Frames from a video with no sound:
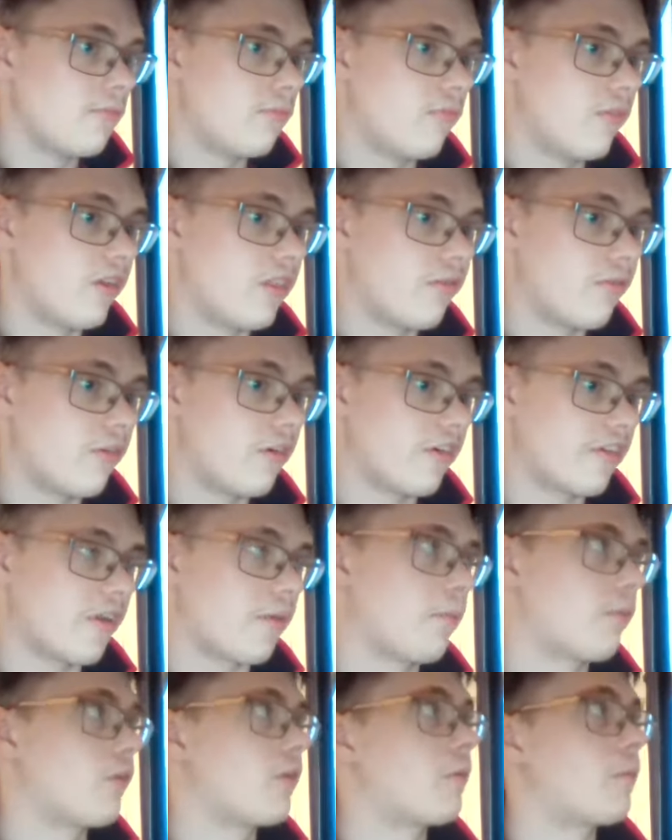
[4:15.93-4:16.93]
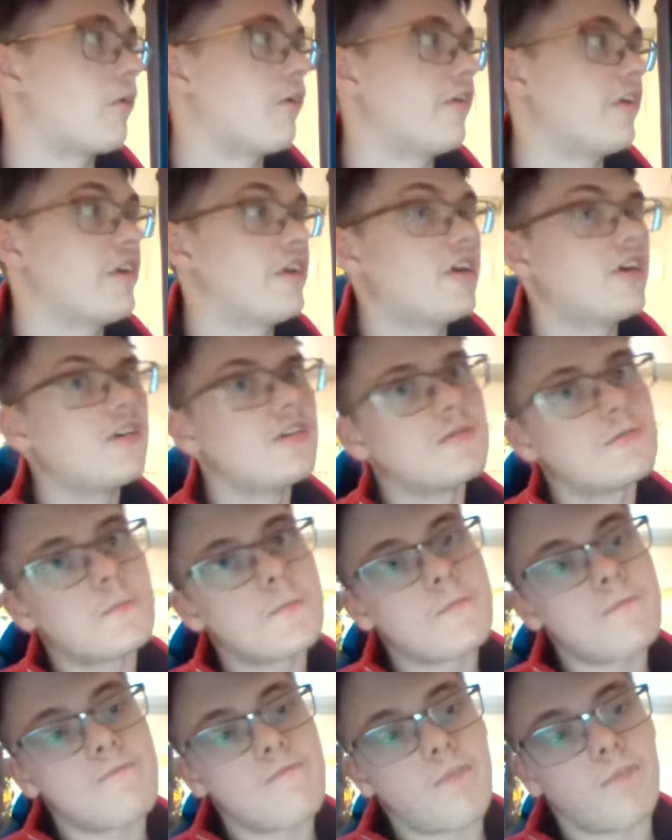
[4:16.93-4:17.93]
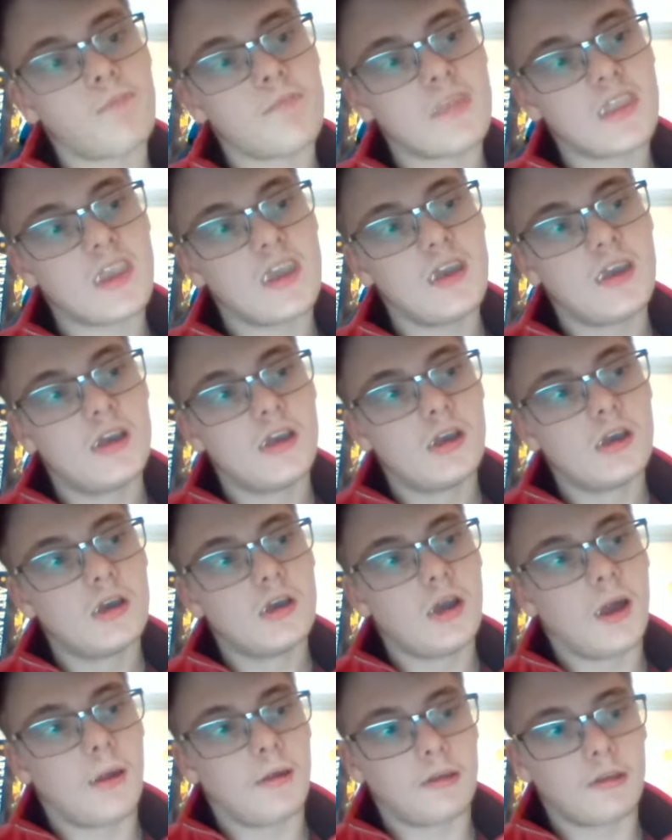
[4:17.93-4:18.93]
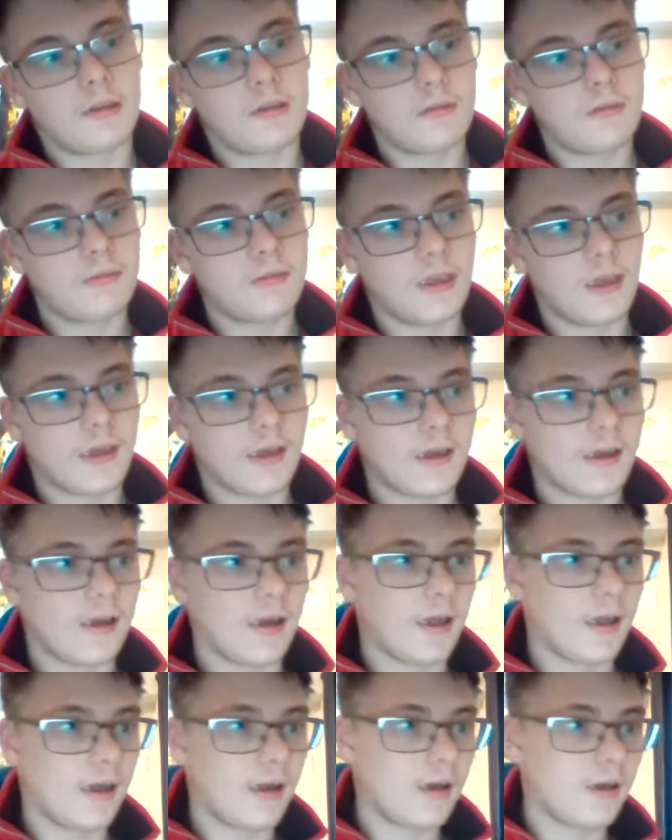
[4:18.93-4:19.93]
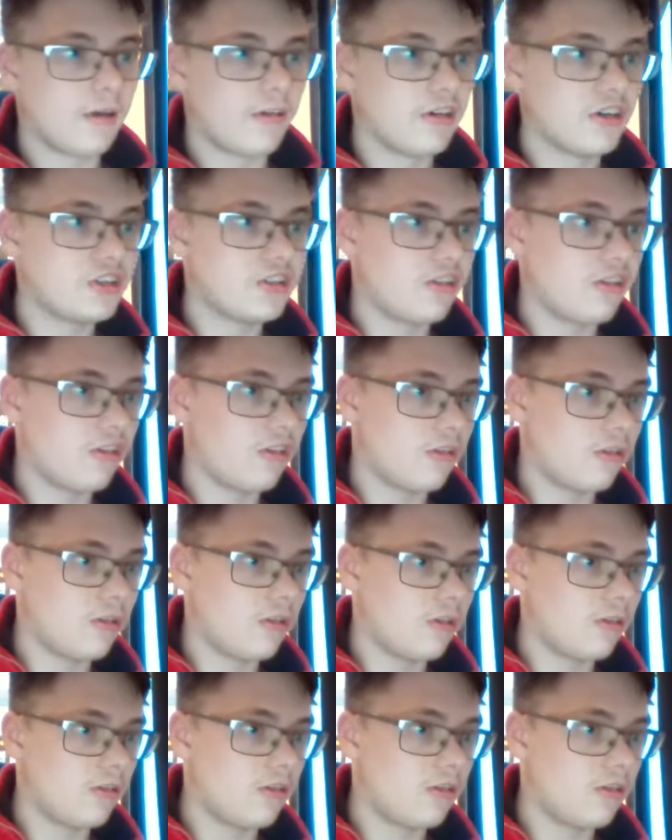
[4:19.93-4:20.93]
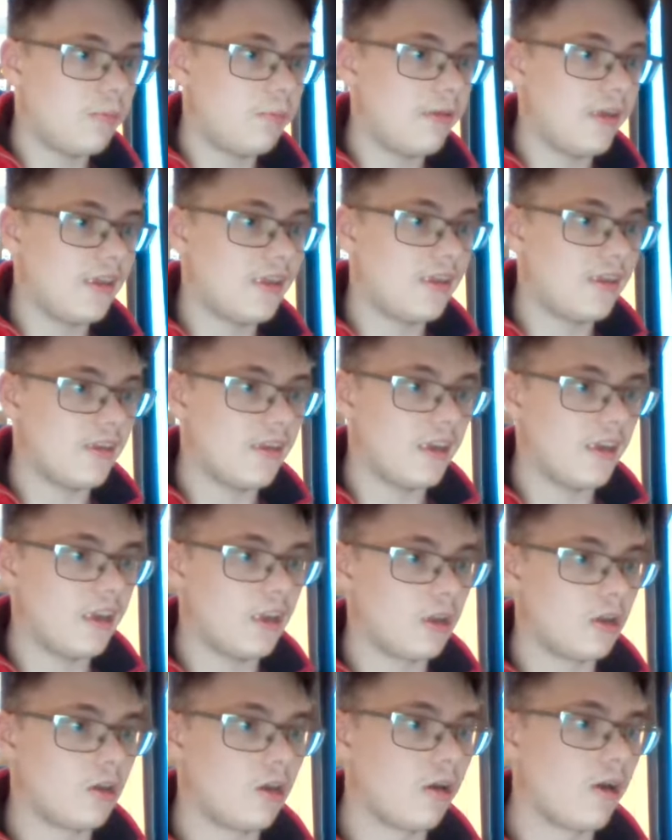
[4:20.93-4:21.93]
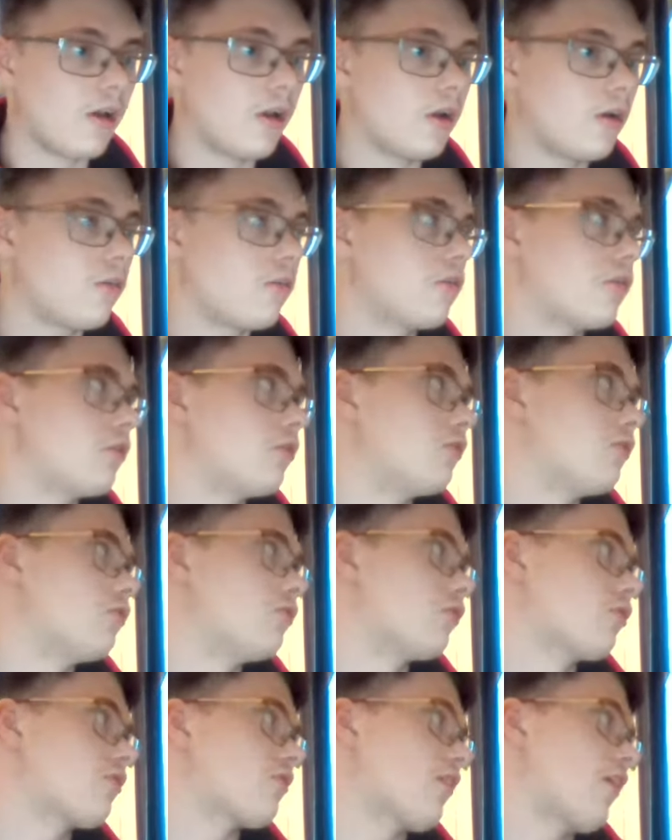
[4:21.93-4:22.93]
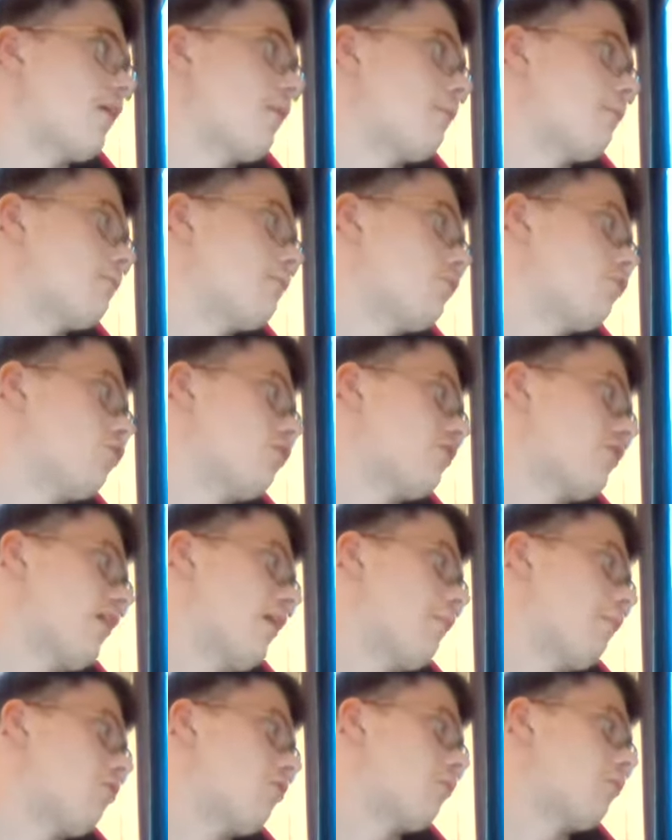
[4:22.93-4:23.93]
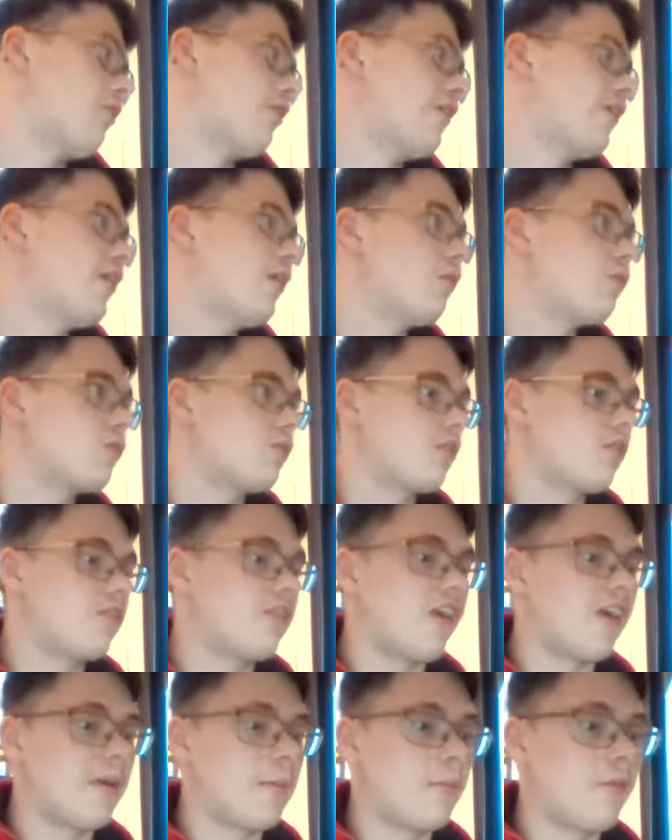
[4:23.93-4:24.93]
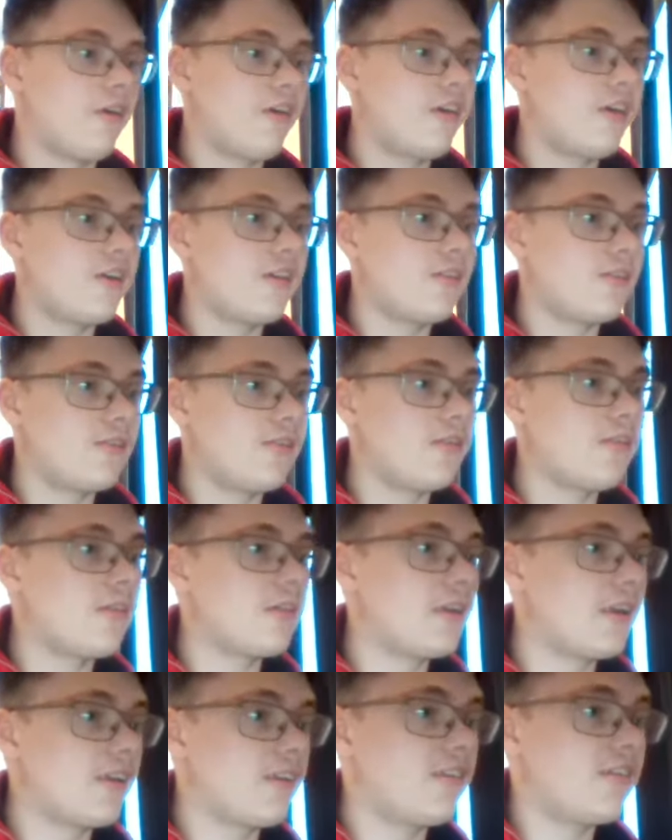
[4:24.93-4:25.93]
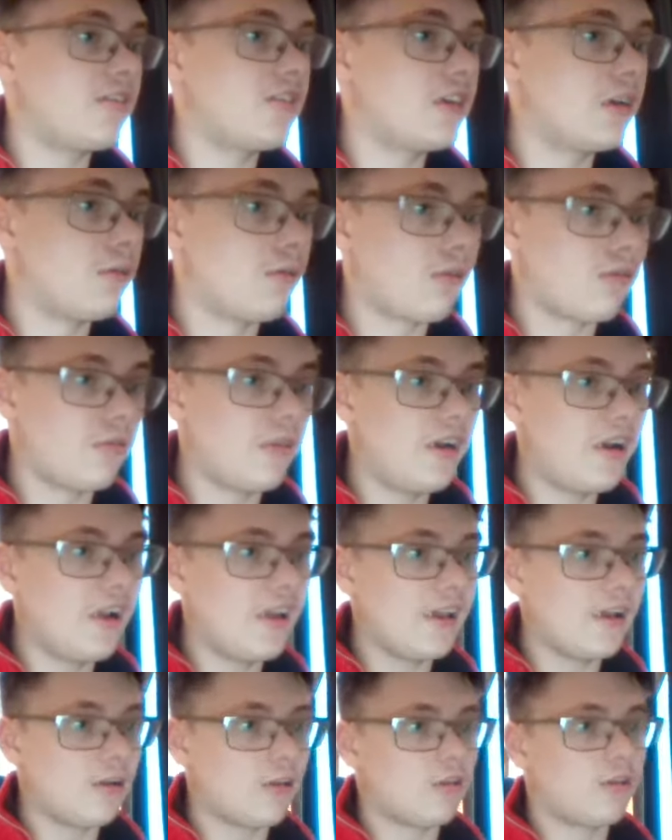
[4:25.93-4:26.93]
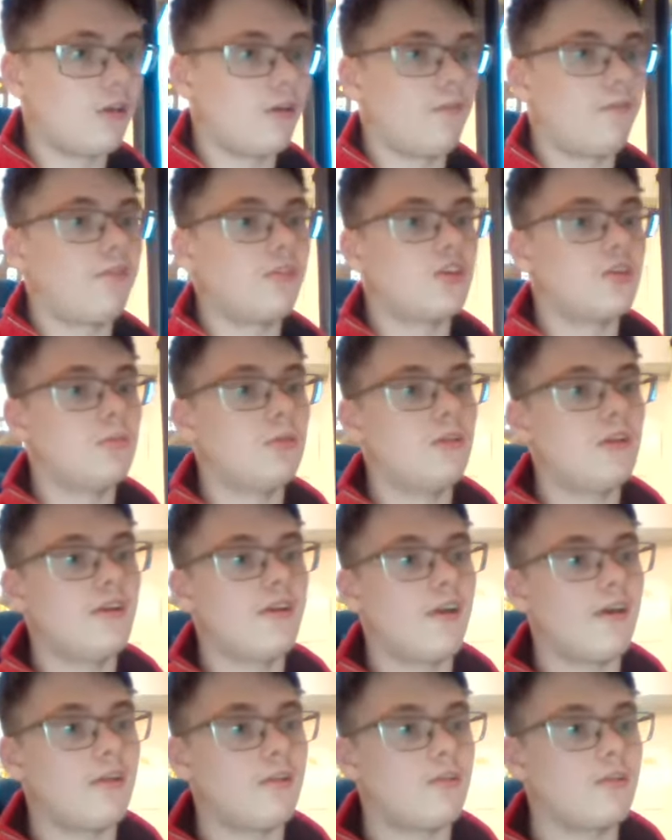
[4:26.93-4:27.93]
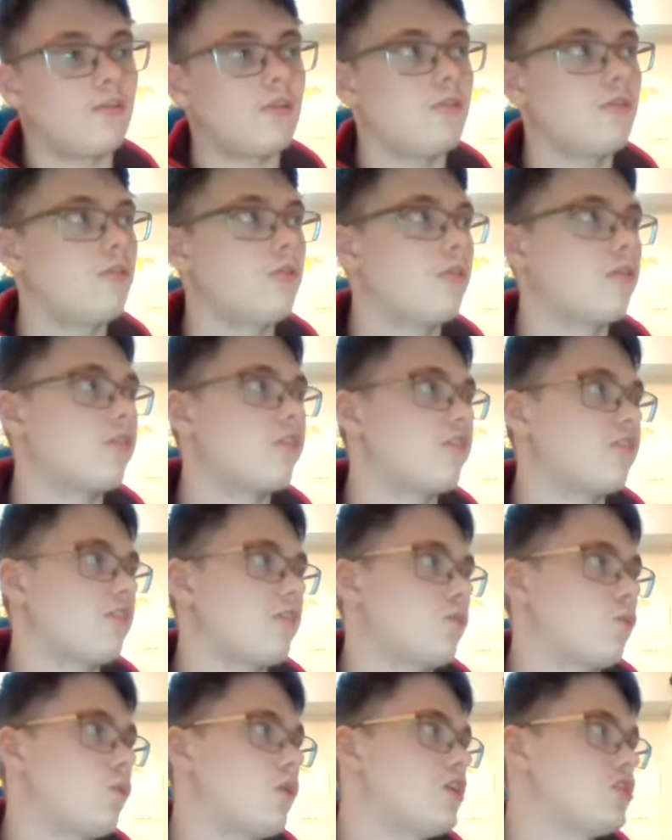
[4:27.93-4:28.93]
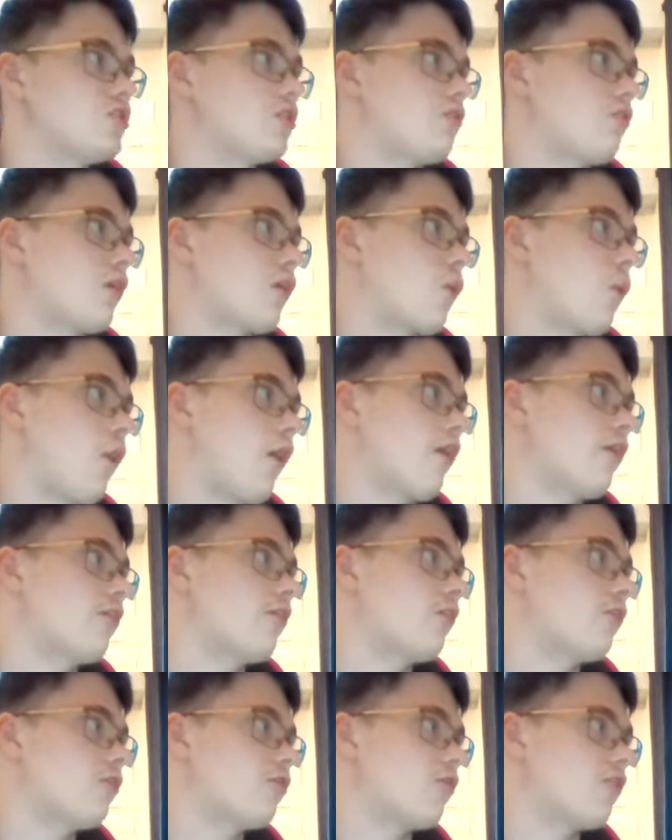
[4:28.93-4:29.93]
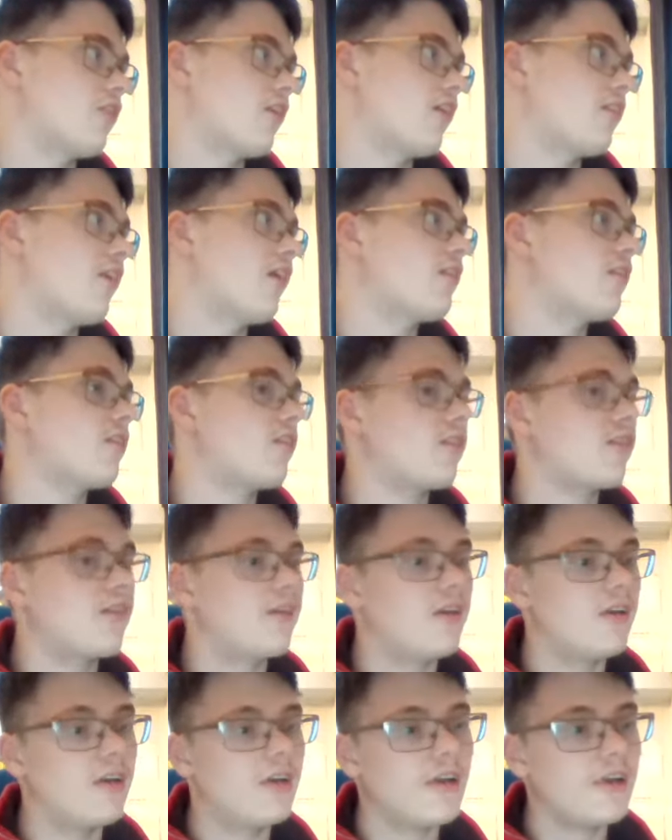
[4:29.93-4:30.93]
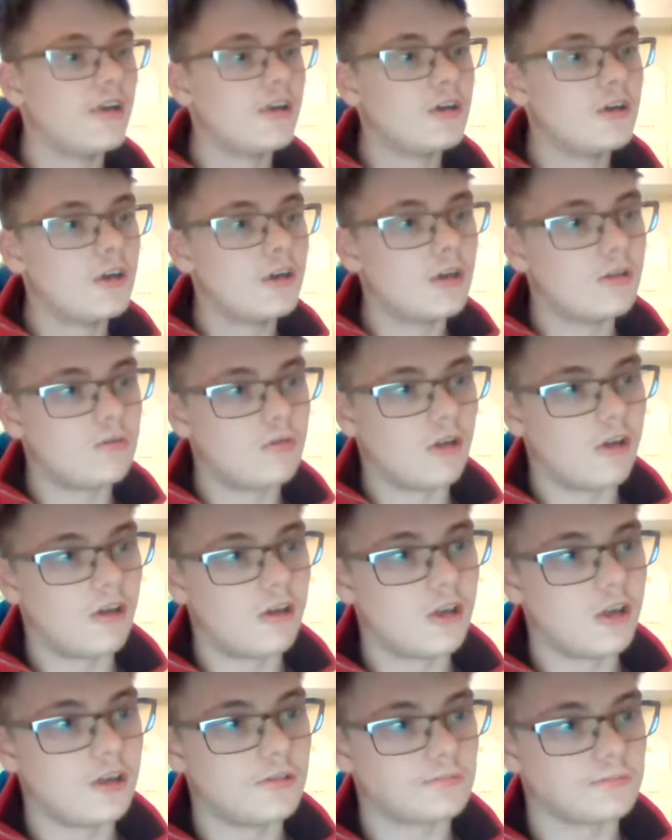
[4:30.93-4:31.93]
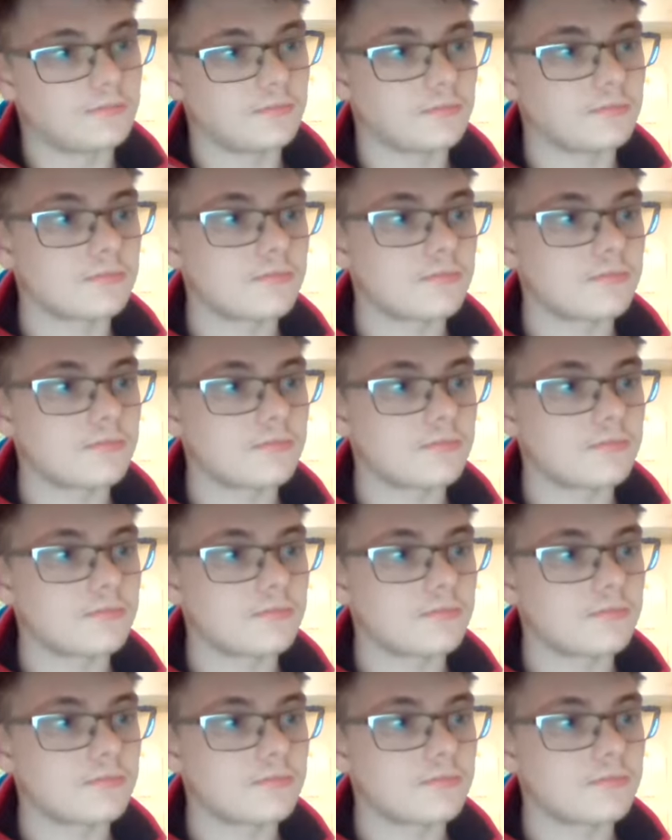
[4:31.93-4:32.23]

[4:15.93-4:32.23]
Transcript: With, for example, Maria, a Russian-speaking girl who was named Maria wouldn't say Maria to you unless she was really uncomfortable around you or the situation required her to say that.